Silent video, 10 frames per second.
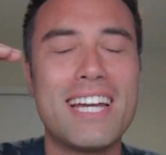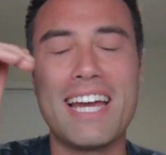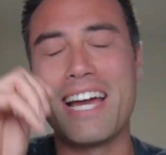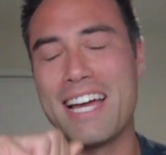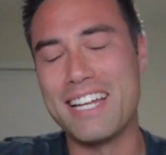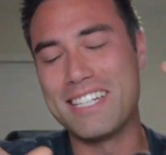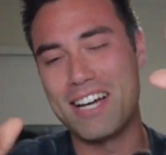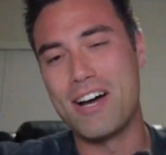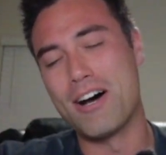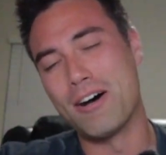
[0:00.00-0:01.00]
and
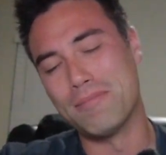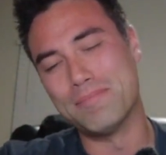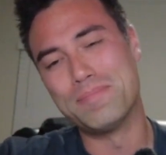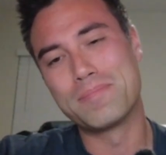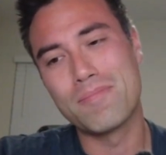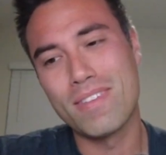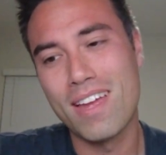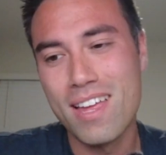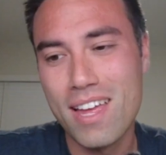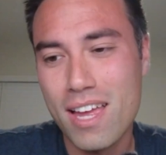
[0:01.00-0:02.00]

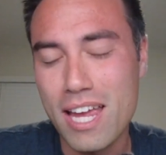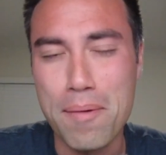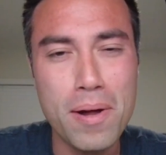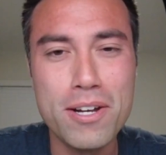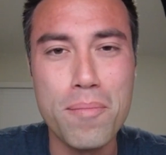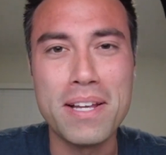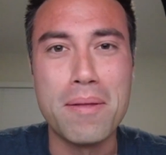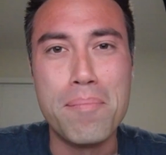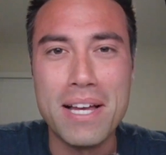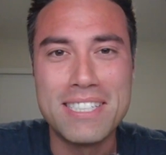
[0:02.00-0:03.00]
yeah, I probably don't make
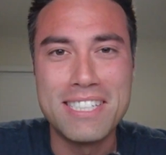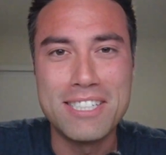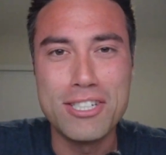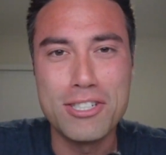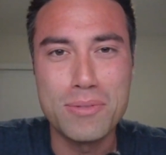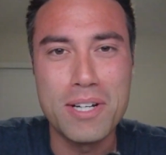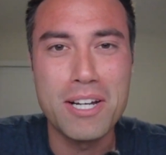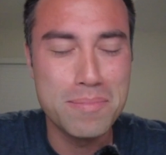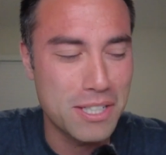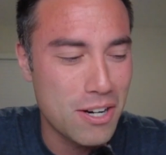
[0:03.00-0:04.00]
the best decisions when it
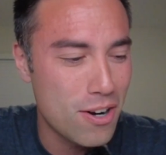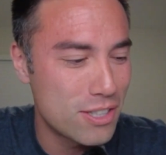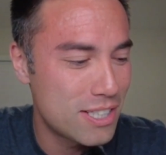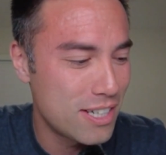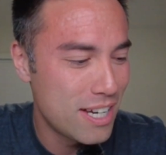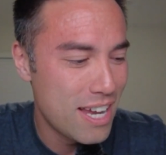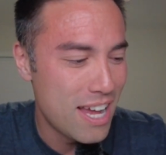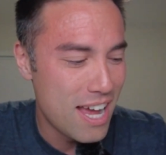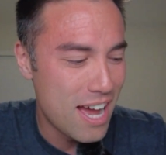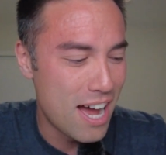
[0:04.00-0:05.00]
comes to cars.
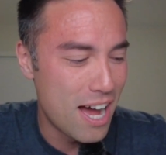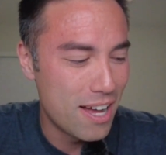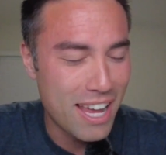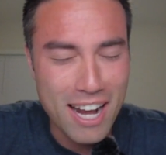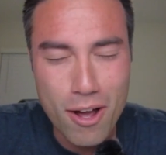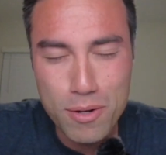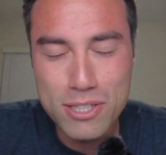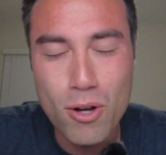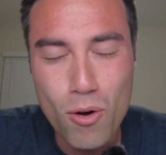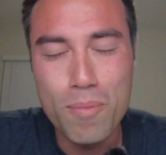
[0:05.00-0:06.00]
And I
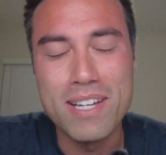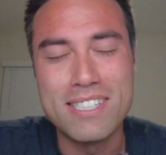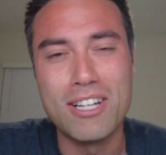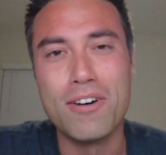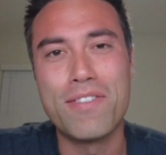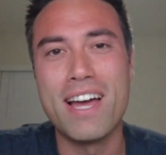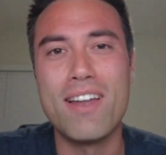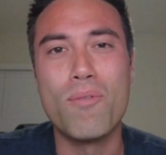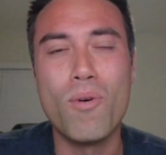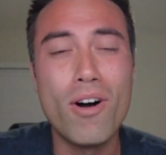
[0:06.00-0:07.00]
always told myself
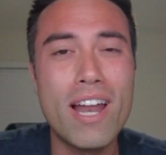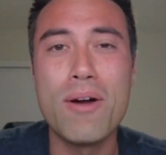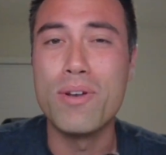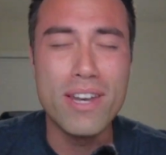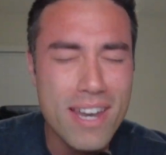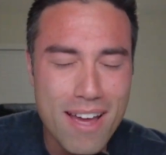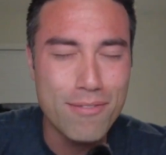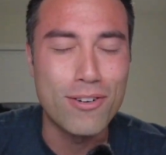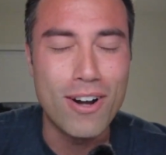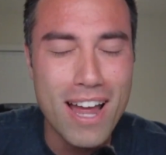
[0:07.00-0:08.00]
that, one, I would
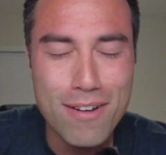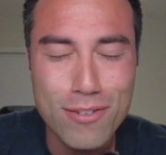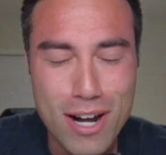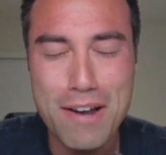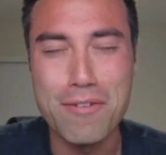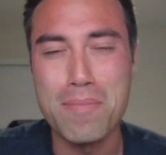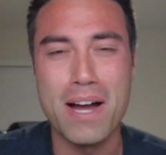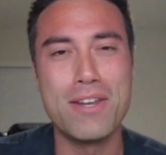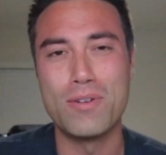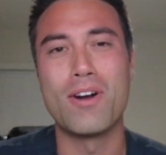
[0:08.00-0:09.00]
never, ever, ever
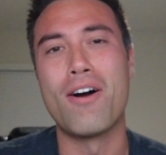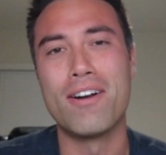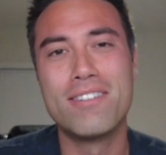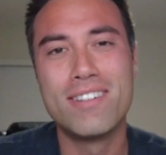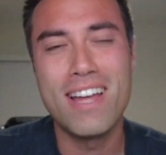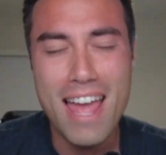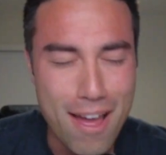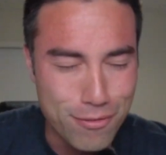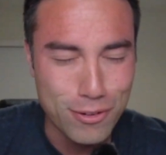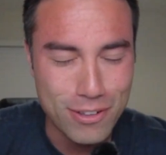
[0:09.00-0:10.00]
buy a new car,
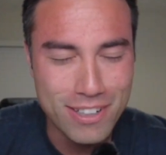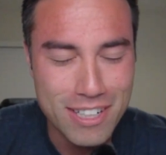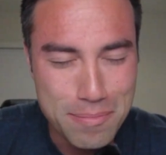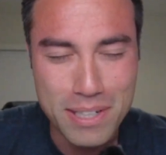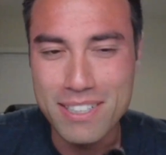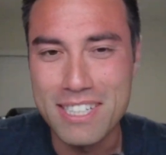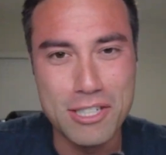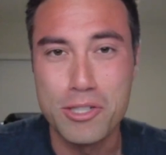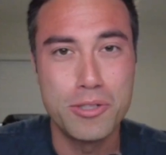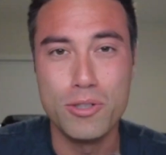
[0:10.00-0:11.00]
ever, because
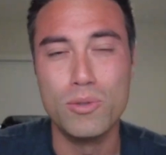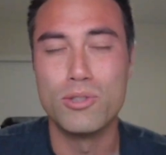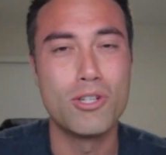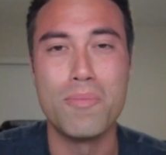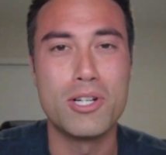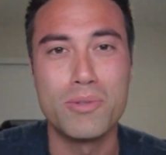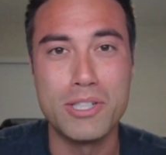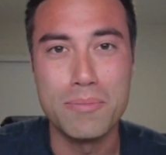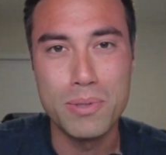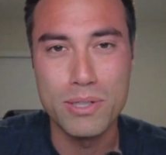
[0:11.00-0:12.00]
you lose so much
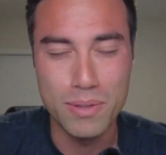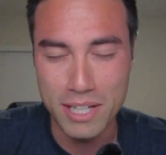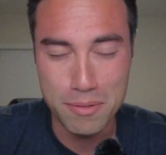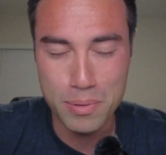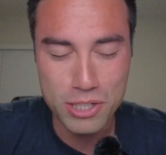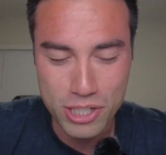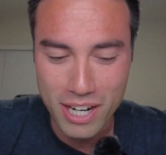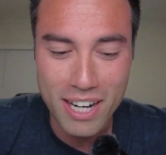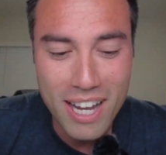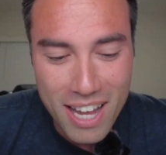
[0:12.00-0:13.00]
when they
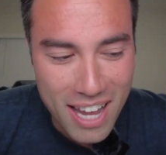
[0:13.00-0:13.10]
depreciate.